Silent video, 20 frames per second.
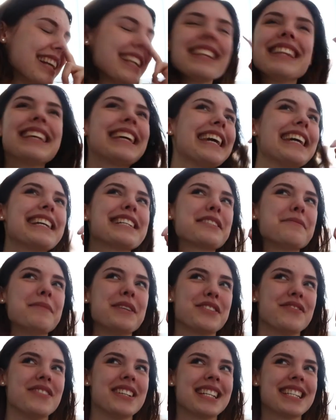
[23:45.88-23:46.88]
don't think I had as
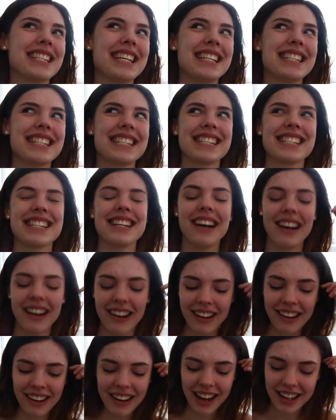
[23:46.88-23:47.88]
much fun as I did.
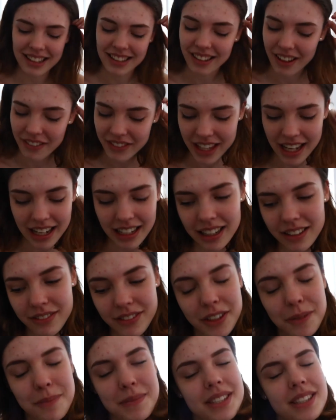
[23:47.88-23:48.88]
Oh, I love the Alien
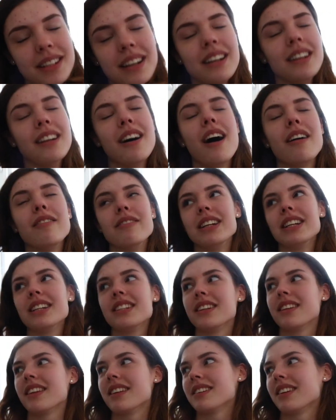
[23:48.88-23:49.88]
films. I, lo I really
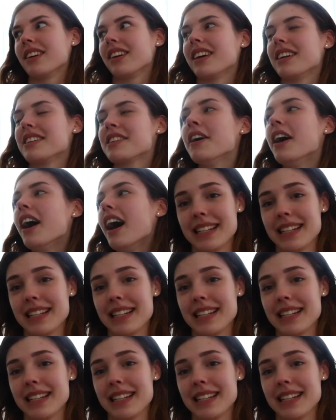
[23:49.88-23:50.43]
do. They're so good.